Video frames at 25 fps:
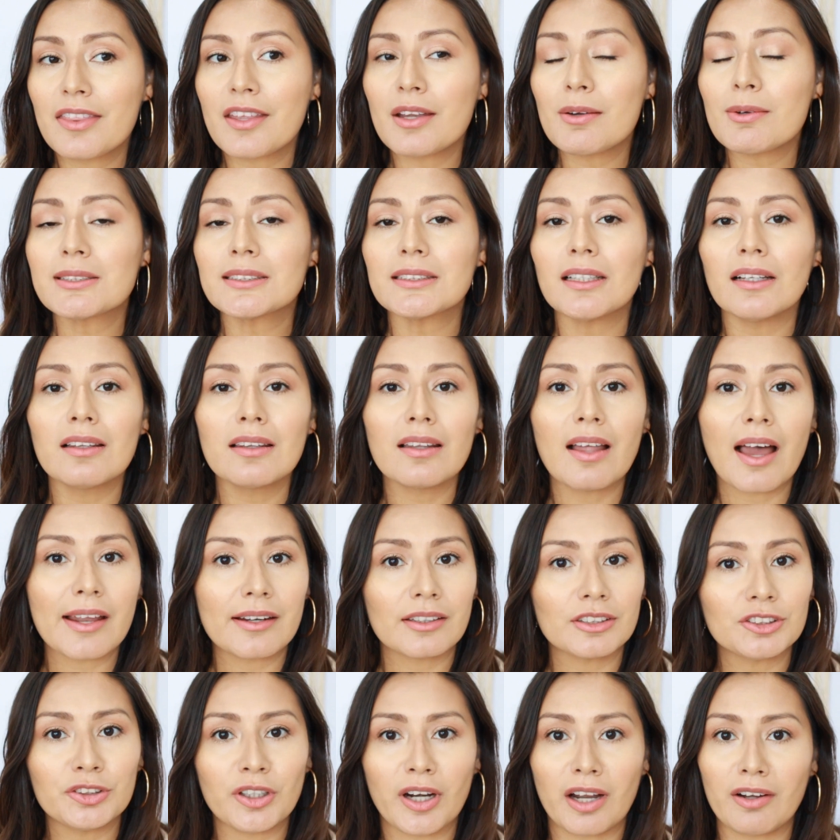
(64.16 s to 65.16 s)
There was a lot
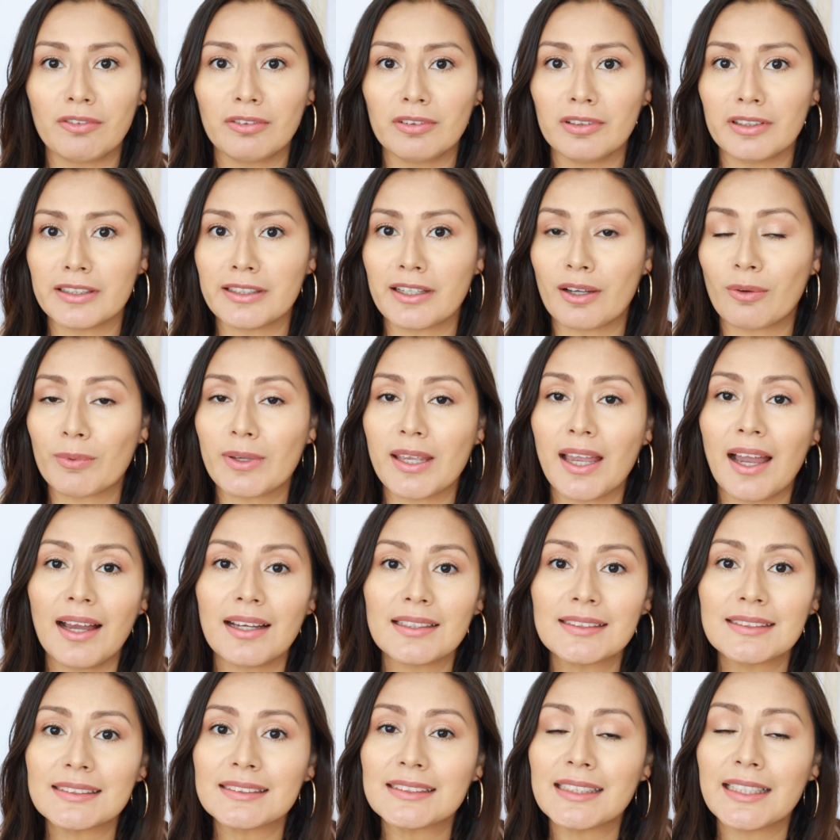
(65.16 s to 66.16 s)
of traveling and we
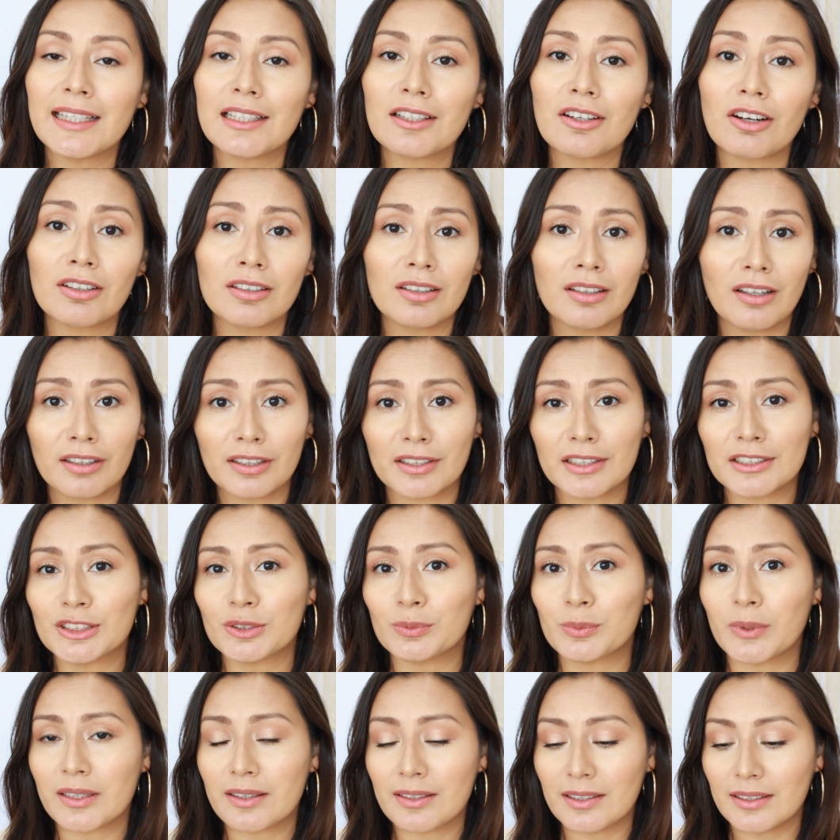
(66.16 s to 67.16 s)
had to take our luggage
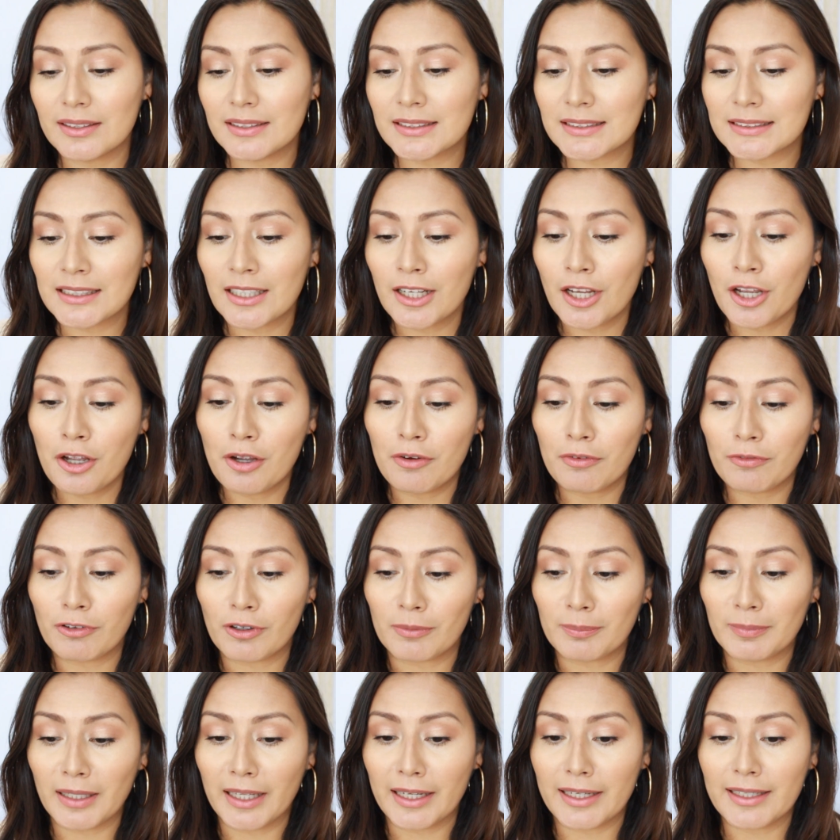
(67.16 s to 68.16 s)
with us
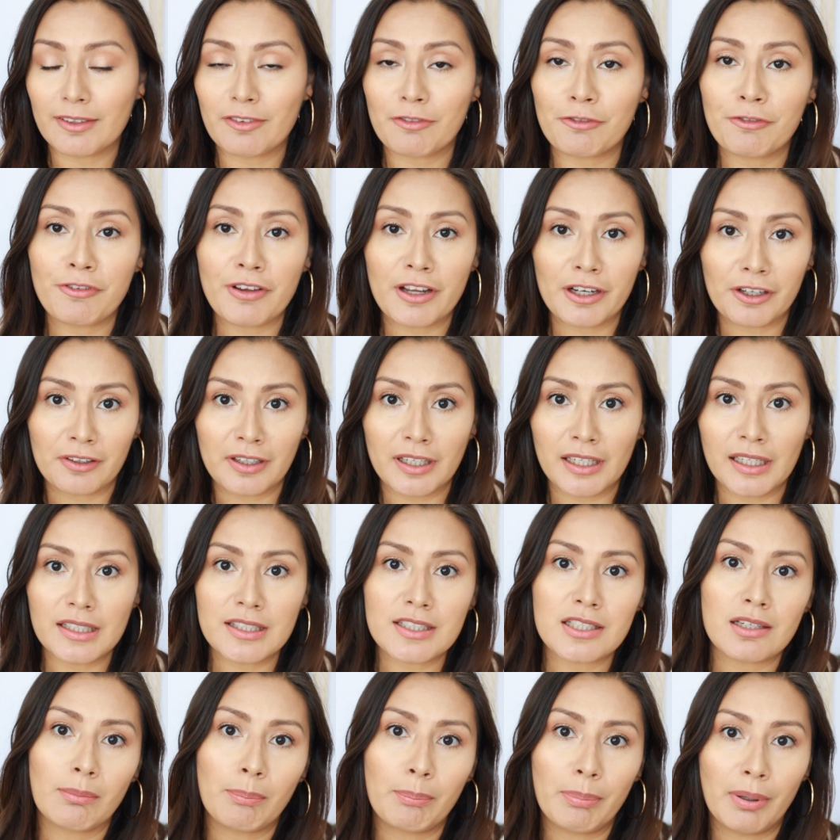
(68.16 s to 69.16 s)
from like ferry
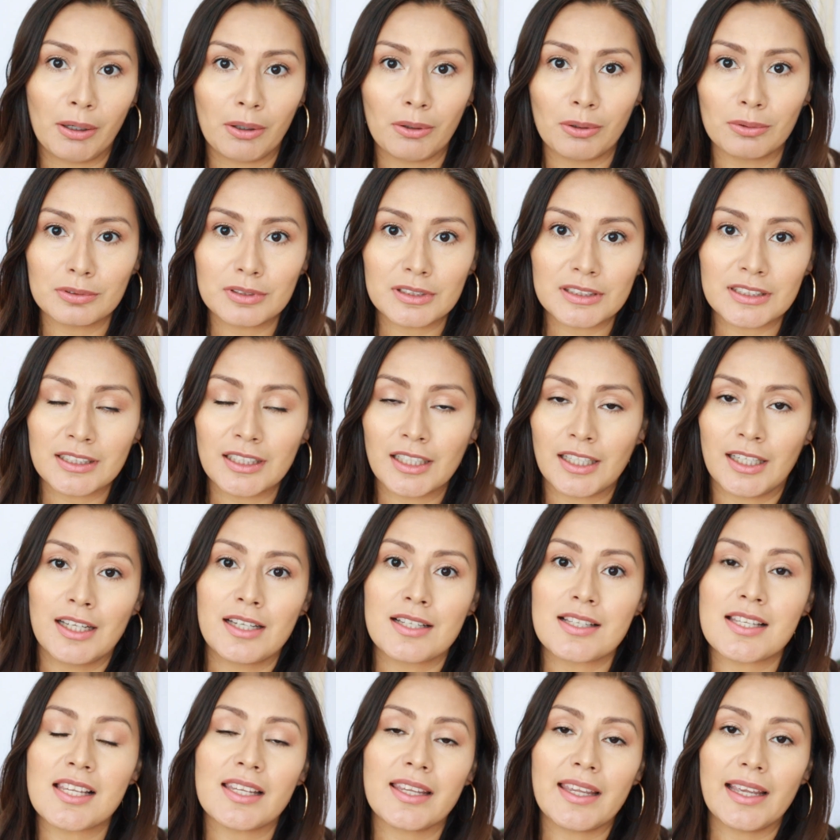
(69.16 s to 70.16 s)
to boat
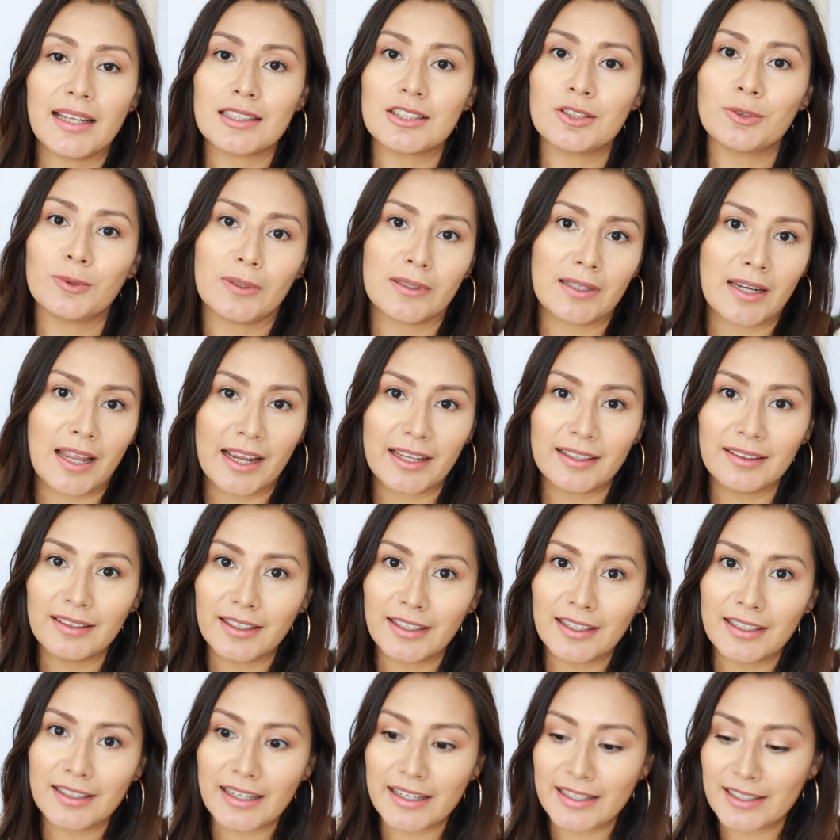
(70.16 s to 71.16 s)
to get to an
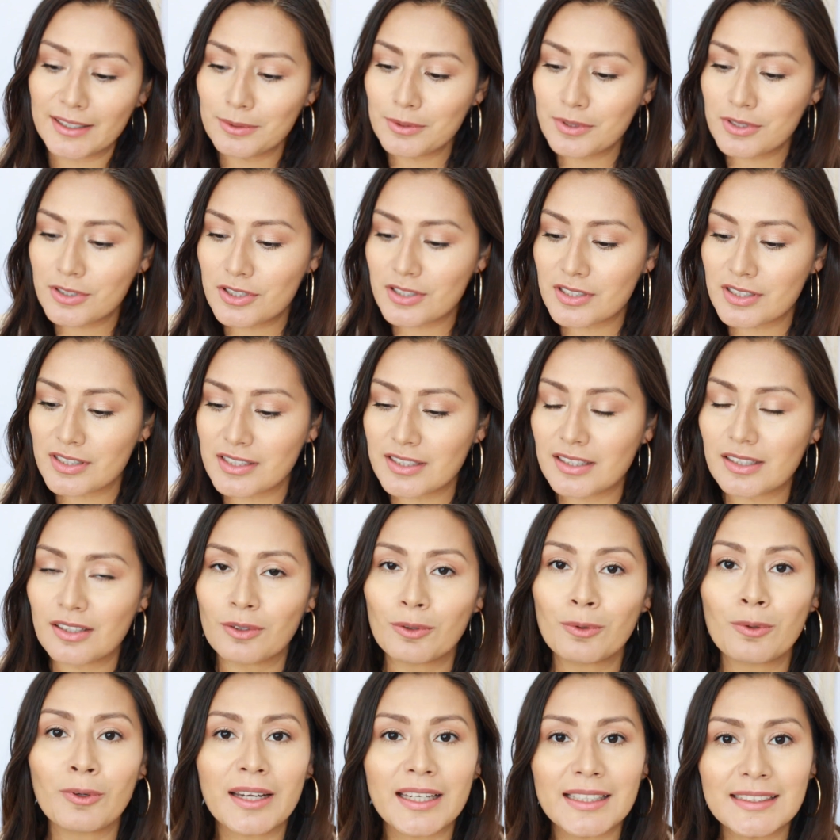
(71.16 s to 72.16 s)
island, and it was just
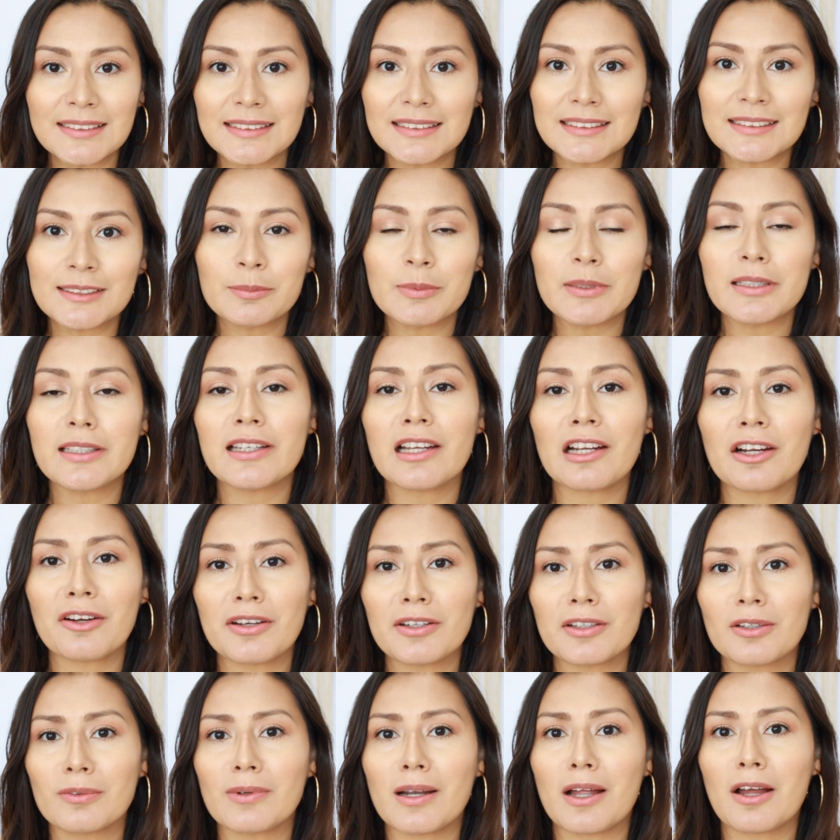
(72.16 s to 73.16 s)
crazy to be
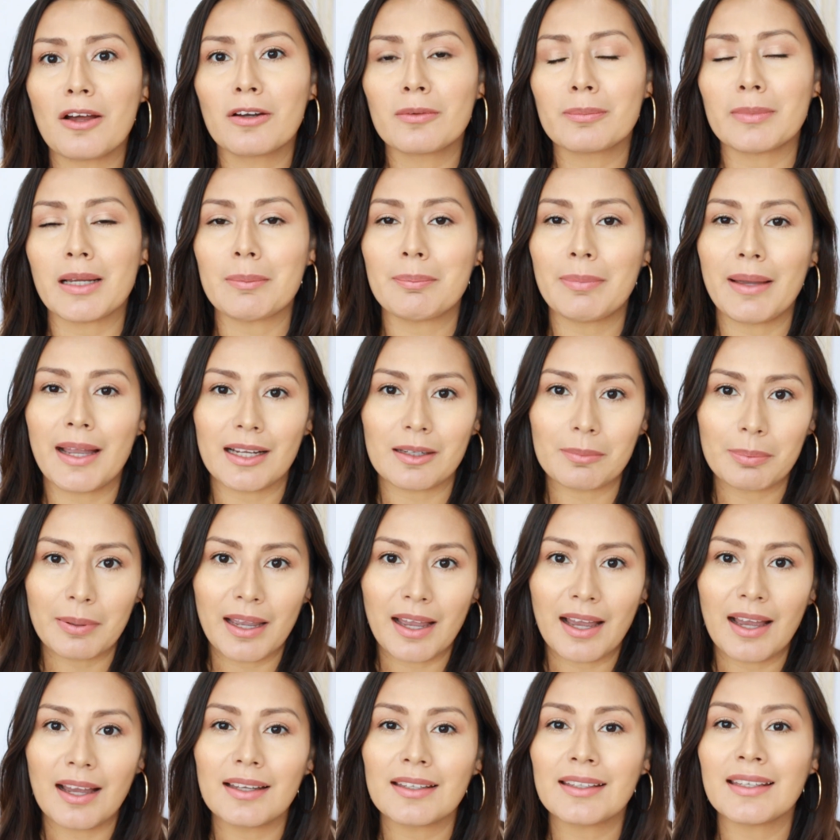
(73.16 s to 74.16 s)
carrying around my
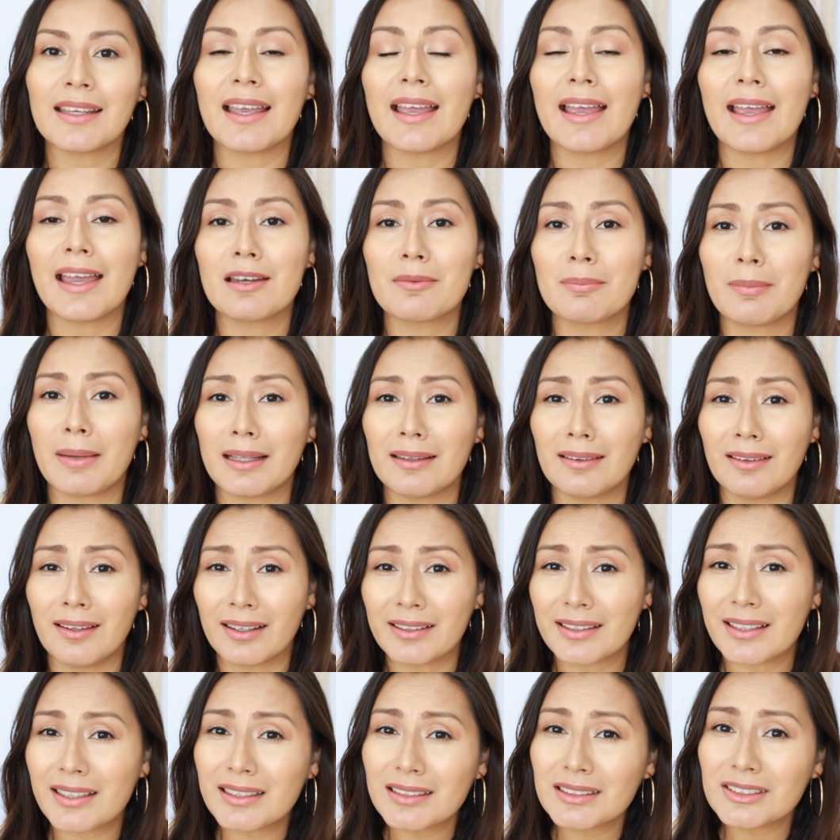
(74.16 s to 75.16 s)
backpack and my
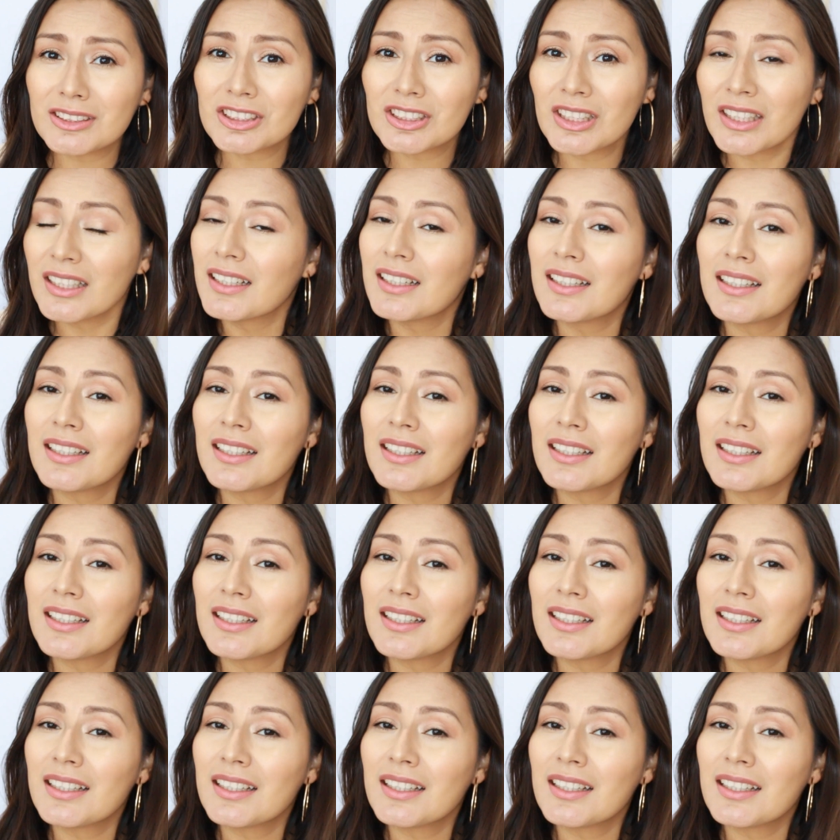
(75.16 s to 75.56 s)
luggage.